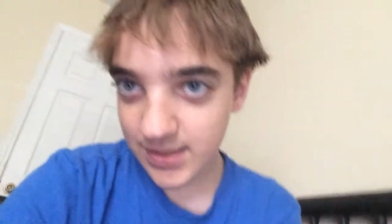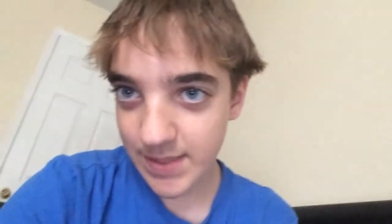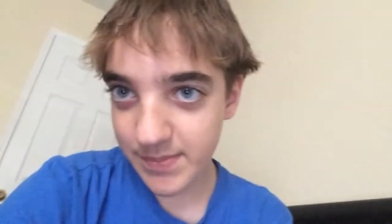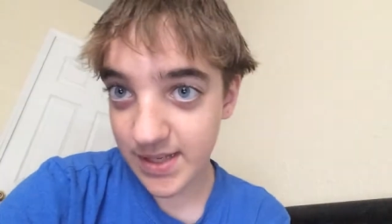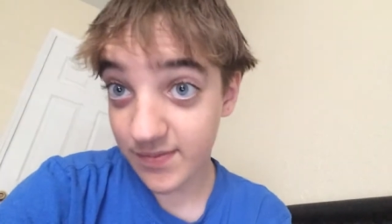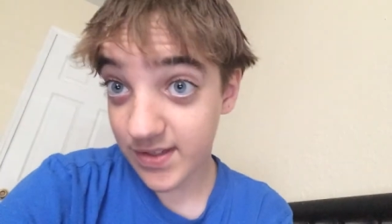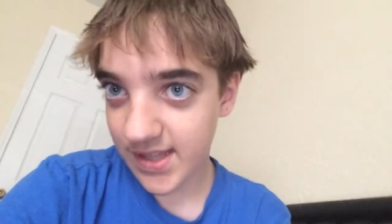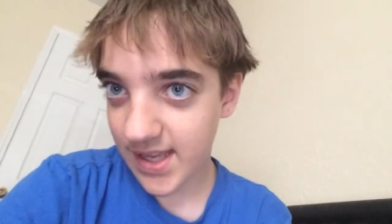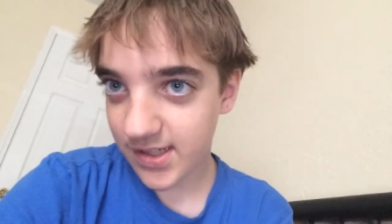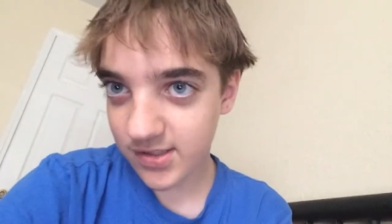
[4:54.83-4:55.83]
Let me give you
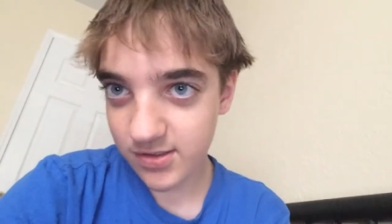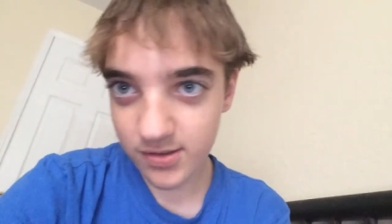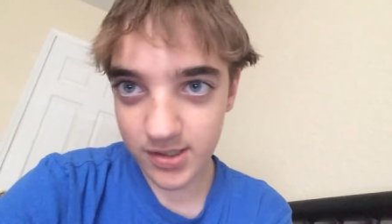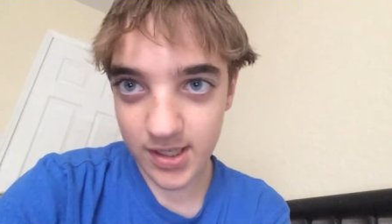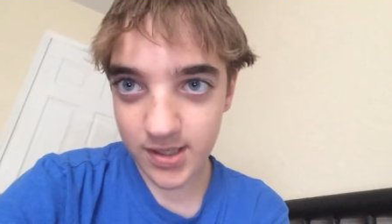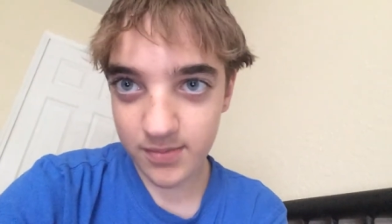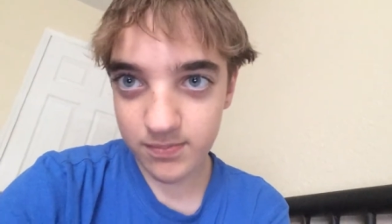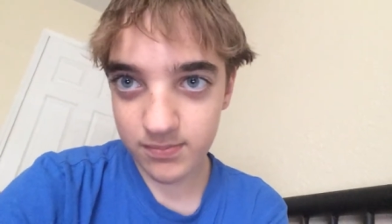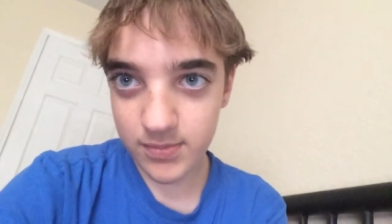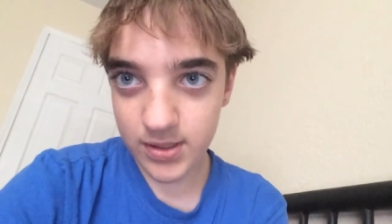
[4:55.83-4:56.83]
the answer. Okay,
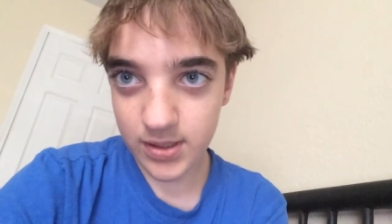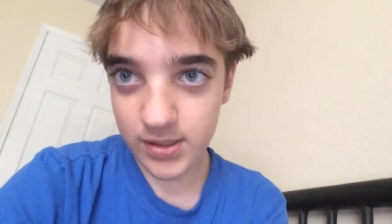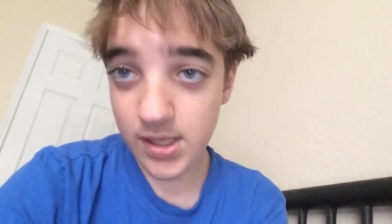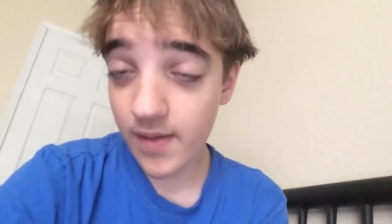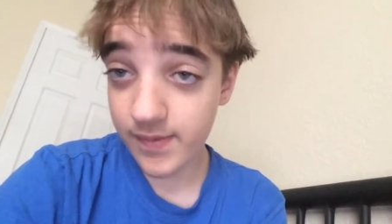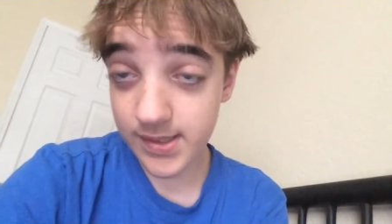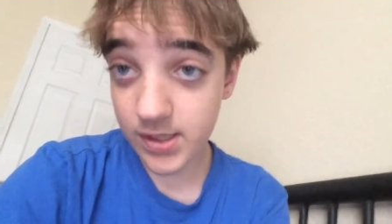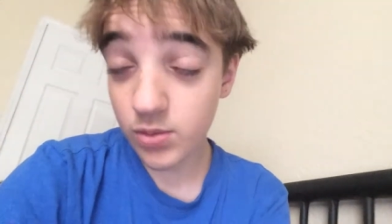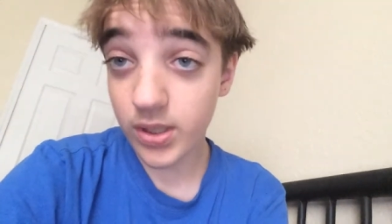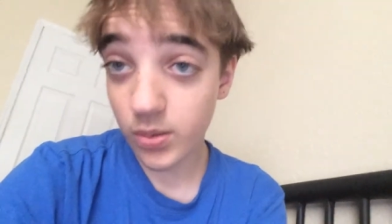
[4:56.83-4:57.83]
it's
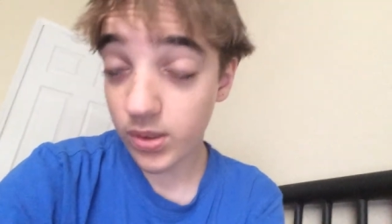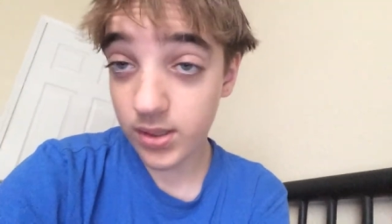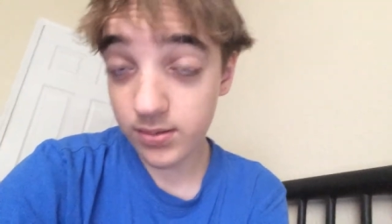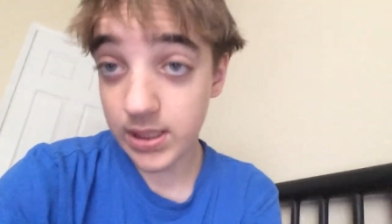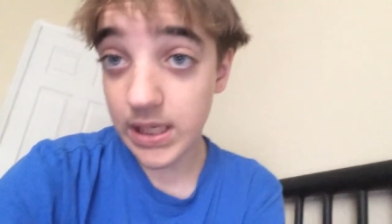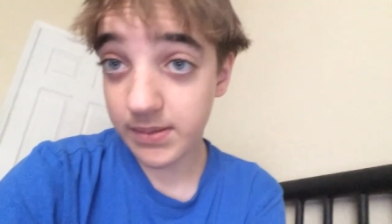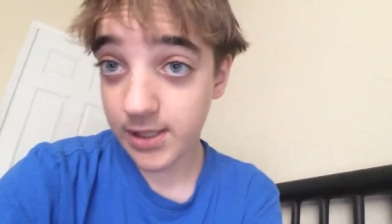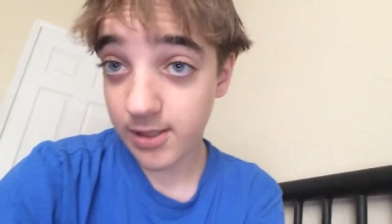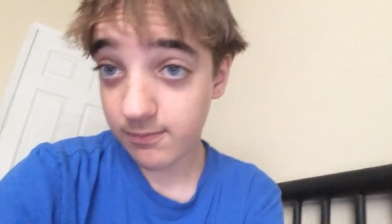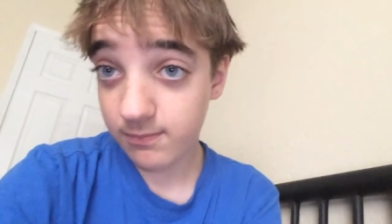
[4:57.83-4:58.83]
obviously 21. I mean.